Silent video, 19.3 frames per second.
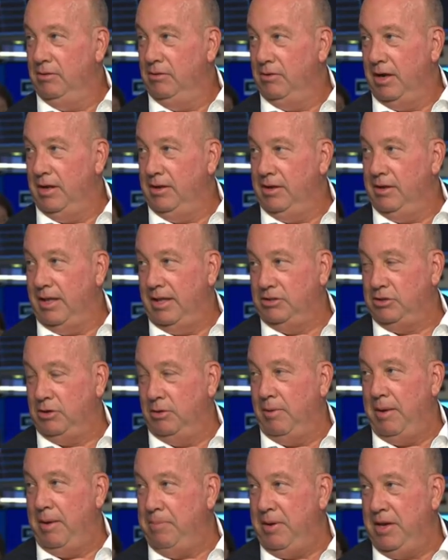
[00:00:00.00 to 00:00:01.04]
Right? So in
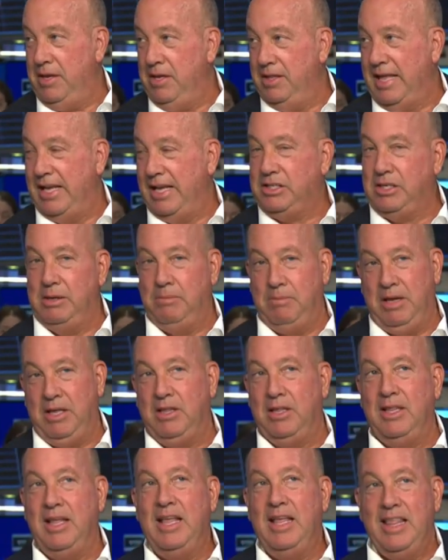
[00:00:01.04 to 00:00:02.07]
my opinion, that
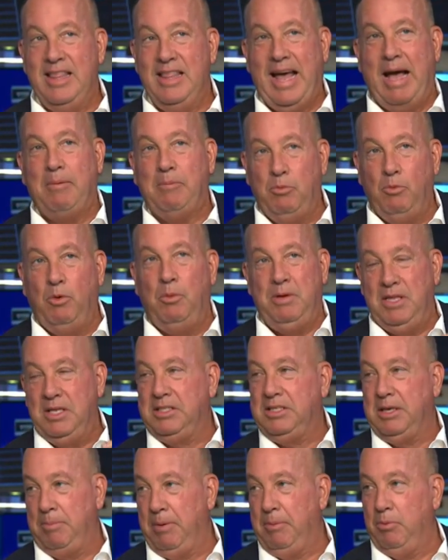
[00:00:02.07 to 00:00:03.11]
will be the
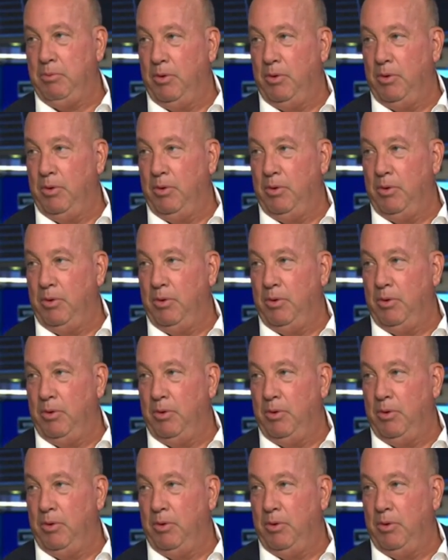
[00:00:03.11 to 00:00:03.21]
tipping